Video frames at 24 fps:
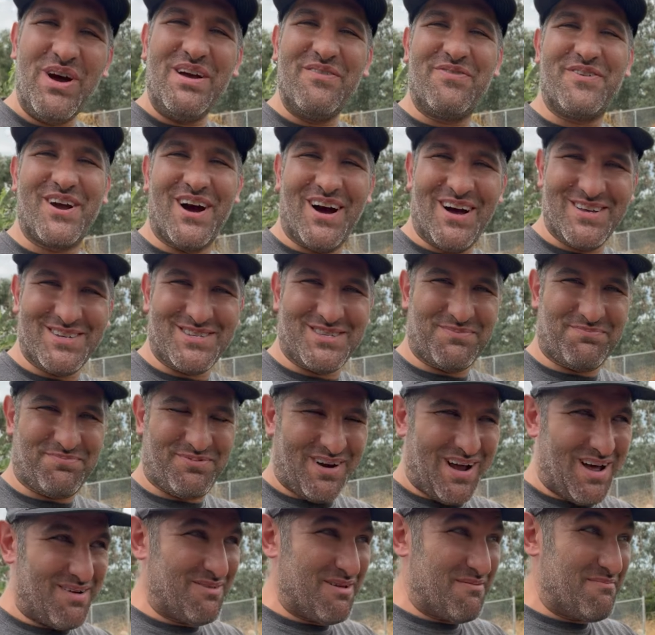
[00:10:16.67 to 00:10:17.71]
have caused the
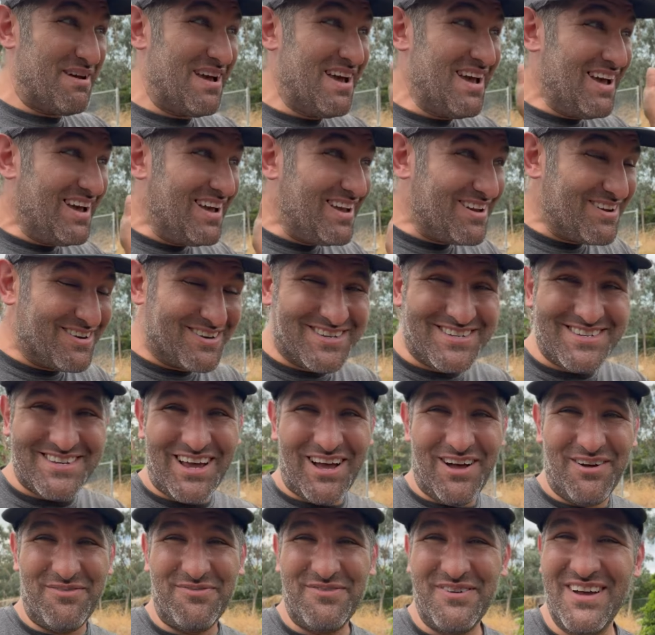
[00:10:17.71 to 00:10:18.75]
problem
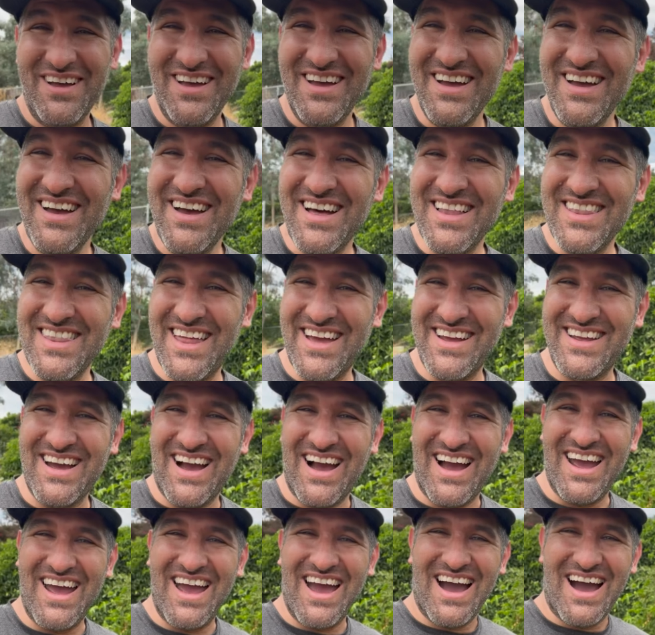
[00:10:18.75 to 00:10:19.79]
yourself, like
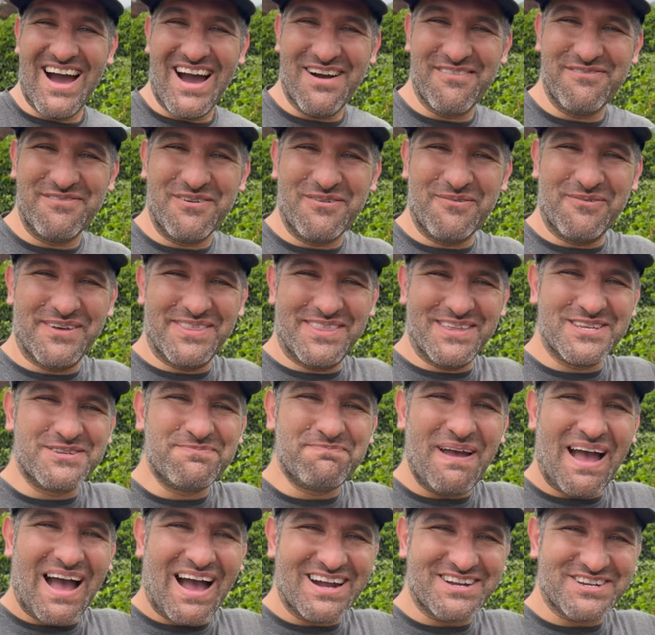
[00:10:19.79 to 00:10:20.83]
I have with this
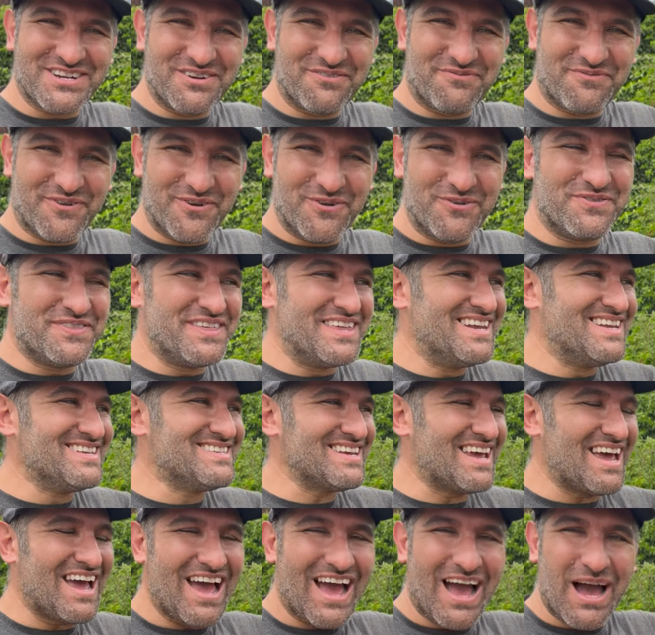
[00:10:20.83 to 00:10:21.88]
passion fruit that
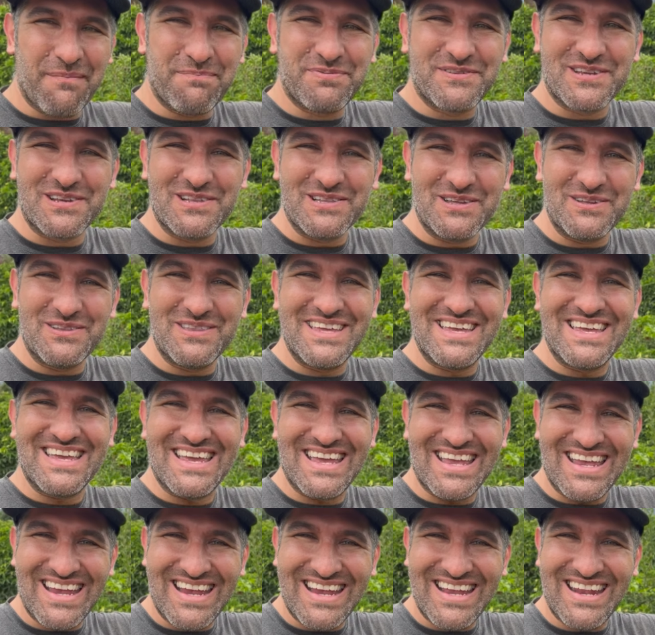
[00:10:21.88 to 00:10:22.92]
is absolutely
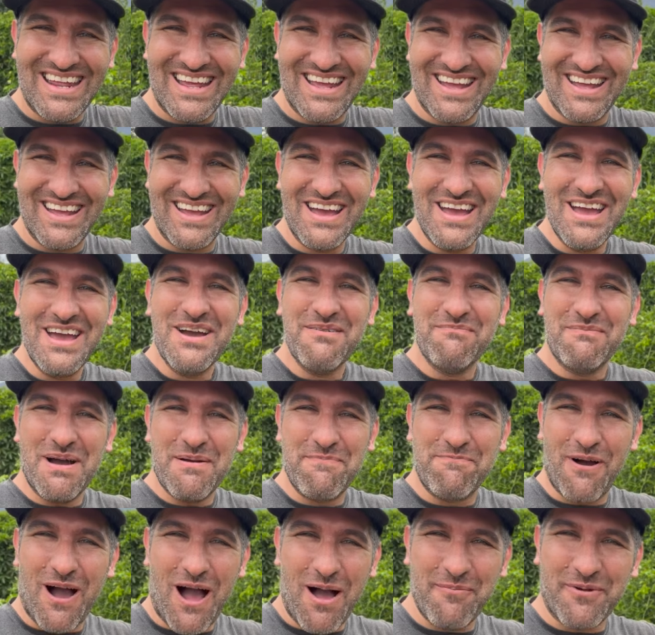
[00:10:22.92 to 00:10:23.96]
eating my
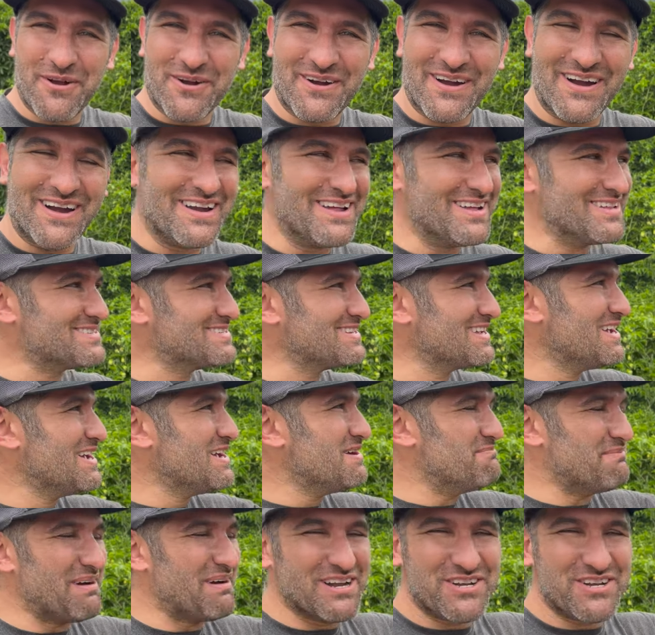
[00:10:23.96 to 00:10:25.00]
pomegranates, my